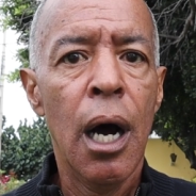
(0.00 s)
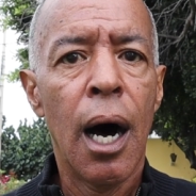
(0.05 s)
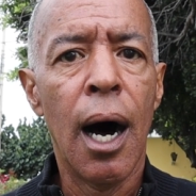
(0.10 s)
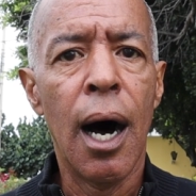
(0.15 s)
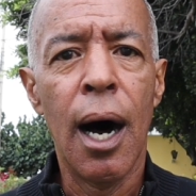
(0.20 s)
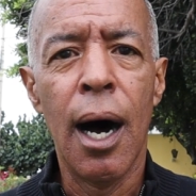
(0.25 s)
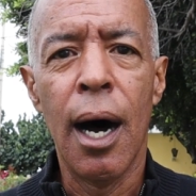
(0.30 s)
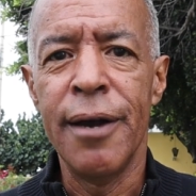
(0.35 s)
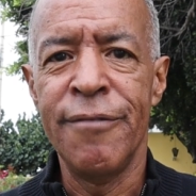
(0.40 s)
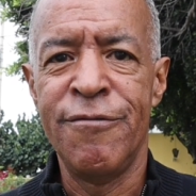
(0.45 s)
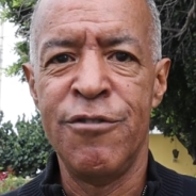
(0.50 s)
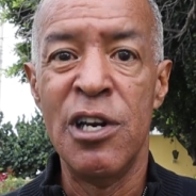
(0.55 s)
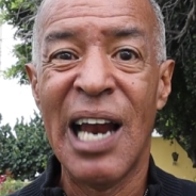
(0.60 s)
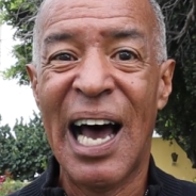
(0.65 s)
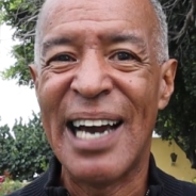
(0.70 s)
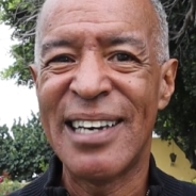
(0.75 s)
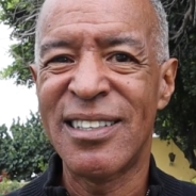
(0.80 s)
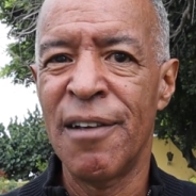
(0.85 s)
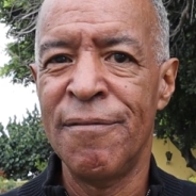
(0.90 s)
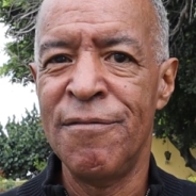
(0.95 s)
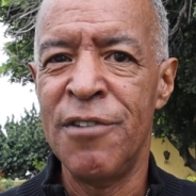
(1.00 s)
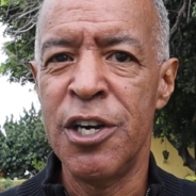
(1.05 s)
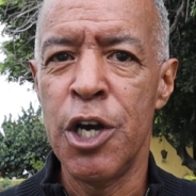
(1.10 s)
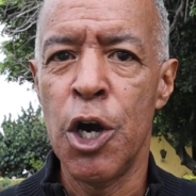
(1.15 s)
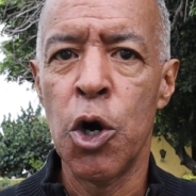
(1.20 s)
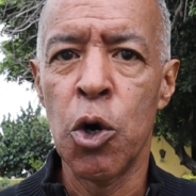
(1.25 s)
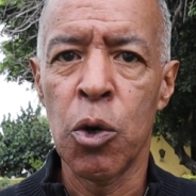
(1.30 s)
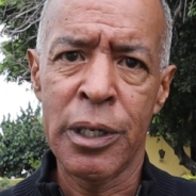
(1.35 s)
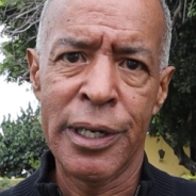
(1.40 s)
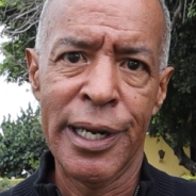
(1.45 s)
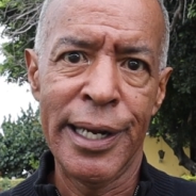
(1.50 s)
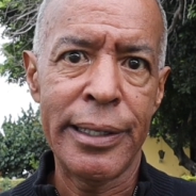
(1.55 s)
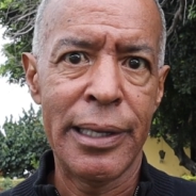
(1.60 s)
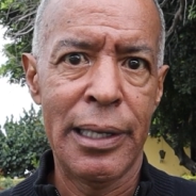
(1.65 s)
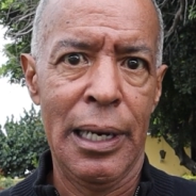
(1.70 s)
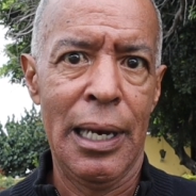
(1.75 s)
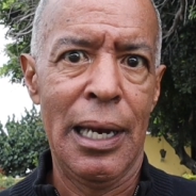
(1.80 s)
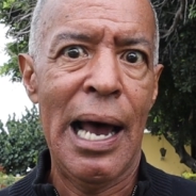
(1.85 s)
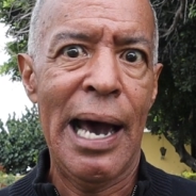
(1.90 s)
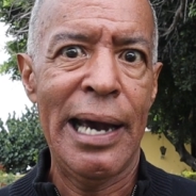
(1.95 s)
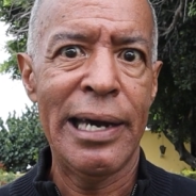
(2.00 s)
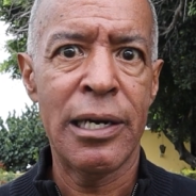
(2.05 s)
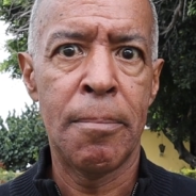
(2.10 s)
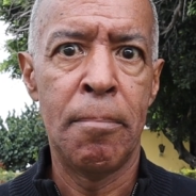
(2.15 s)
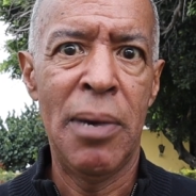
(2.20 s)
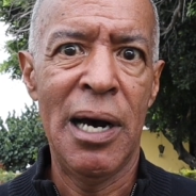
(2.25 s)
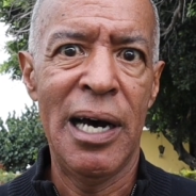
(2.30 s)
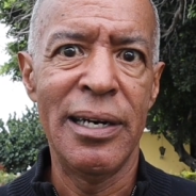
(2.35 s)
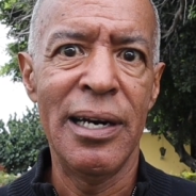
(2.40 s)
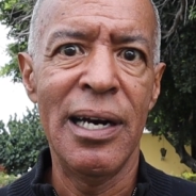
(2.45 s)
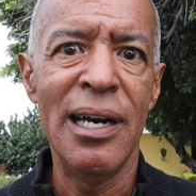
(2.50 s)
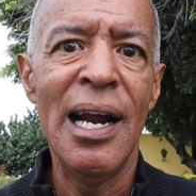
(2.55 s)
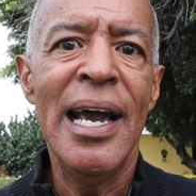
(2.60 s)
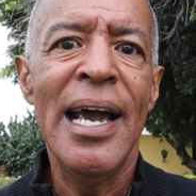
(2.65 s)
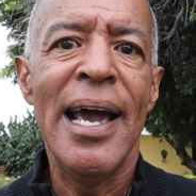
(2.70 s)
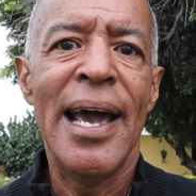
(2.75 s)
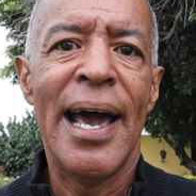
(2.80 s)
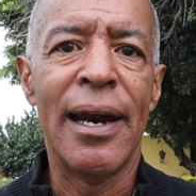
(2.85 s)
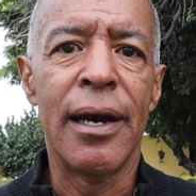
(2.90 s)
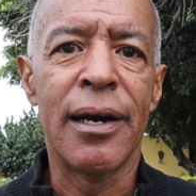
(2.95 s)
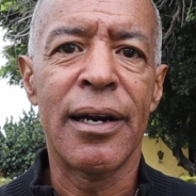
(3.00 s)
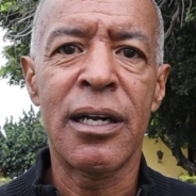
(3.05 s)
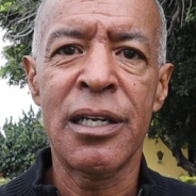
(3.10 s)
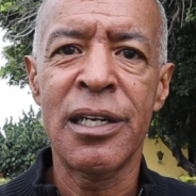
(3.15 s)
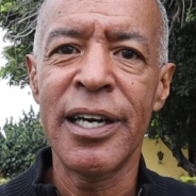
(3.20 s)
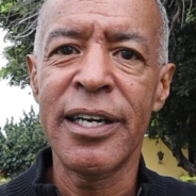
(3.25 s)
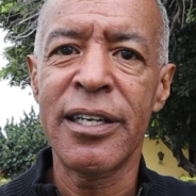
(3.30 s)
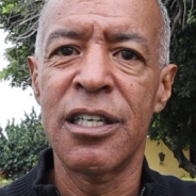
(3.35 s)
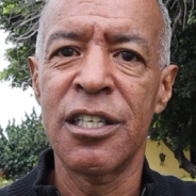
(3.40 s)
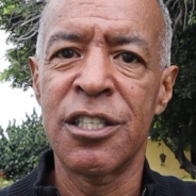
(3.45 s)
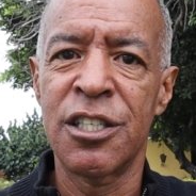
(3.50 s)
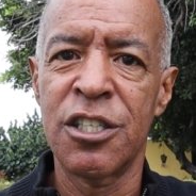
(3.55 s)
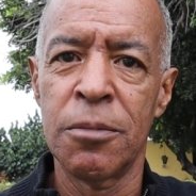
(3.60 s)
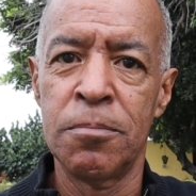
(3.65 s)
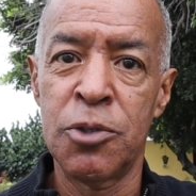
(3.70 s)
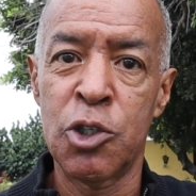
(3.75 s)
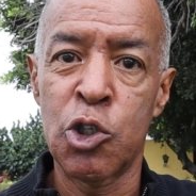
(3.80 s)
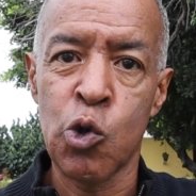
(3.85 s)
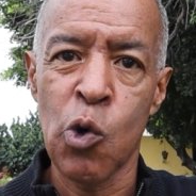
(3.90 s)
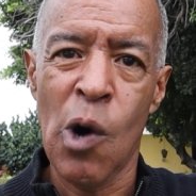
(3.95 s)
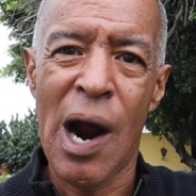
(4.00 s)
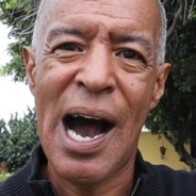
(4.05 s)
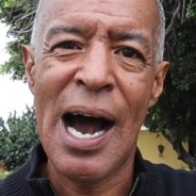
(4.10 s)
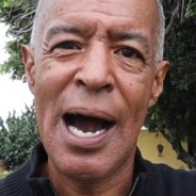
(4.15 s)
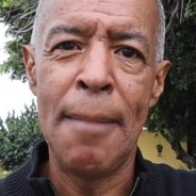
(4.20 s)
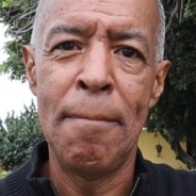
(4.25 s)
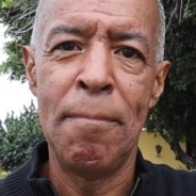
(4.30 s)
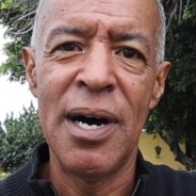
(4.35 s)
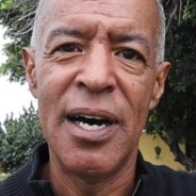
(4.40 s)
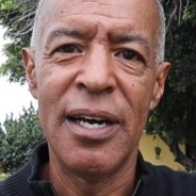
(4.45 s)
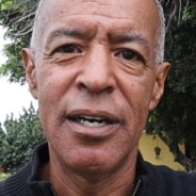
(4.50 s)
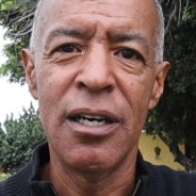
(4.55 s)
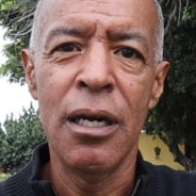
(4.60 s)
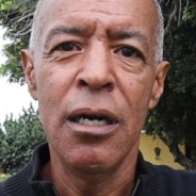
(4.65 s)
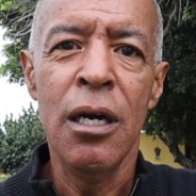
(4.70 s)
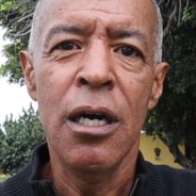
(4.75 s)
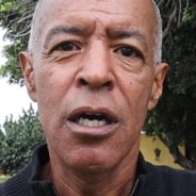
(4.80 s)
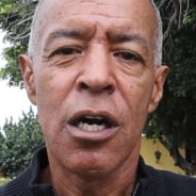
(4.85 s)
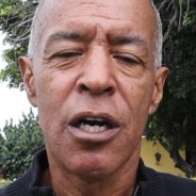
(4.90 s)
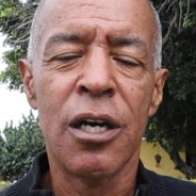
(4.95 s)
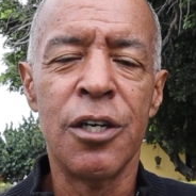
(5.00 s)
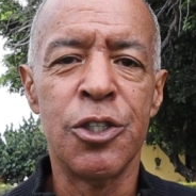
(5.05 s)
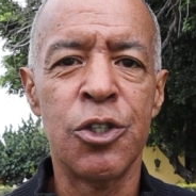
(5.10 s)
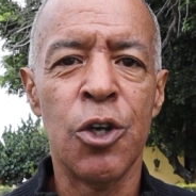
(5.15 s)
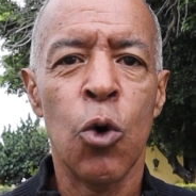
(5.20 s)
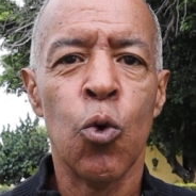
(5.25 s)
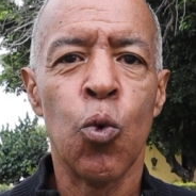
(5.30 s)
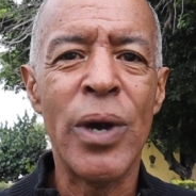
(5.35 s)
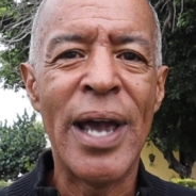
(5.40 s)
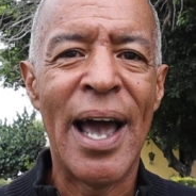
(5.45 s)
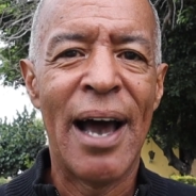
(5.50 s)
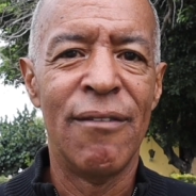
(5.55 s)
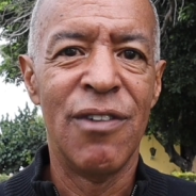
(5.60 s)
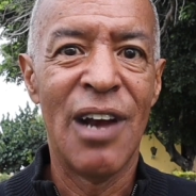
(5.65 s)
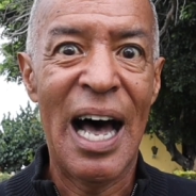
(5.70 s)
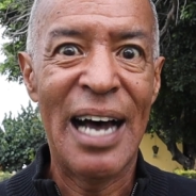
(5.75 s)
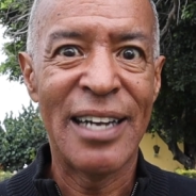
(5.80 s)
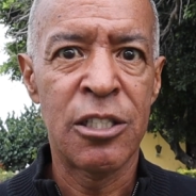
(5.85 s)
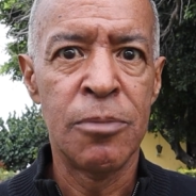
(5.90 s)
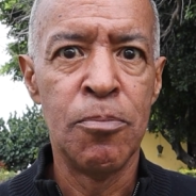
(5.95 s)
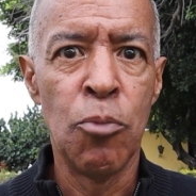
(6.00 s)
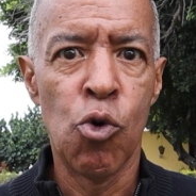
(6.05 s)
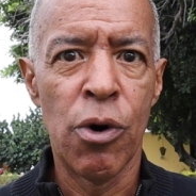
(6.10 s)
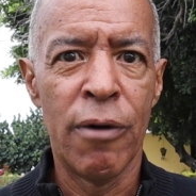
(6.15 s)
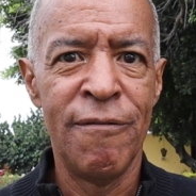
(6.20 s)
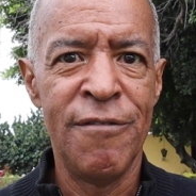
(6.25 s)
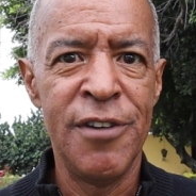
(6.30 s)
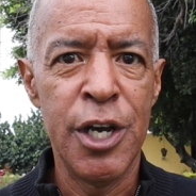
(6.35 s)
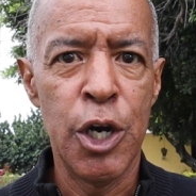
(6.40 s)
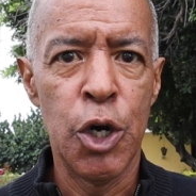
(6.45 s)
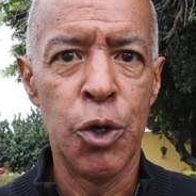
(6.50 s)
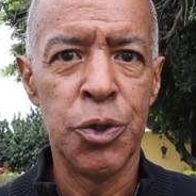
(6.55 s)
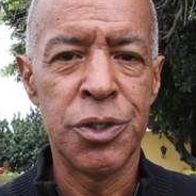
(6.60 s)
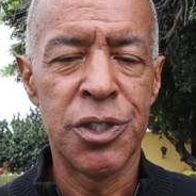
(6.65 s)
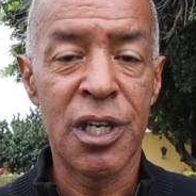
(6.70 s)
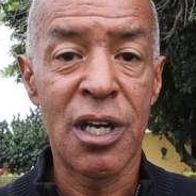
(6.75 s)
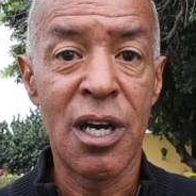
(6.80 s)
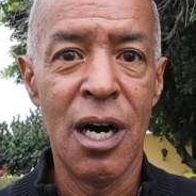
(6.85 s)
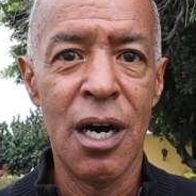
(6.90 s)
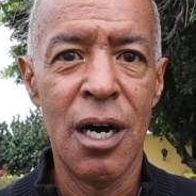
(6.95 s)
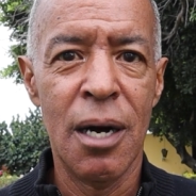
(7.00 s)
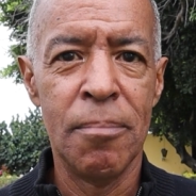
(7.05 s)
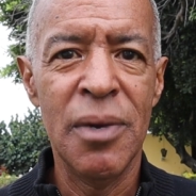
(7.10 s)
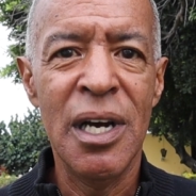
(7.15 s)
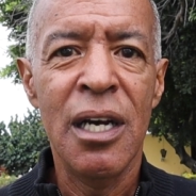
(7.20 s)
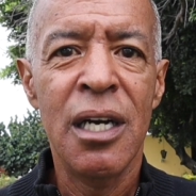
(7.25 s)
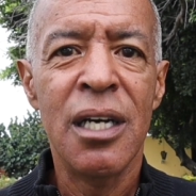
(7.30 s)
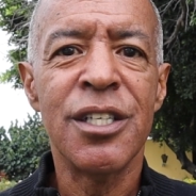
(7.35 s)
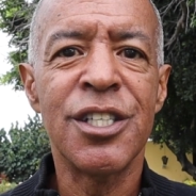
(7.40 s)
If you like the video, click the like button and click the subscribe button because we have lots more videos to come.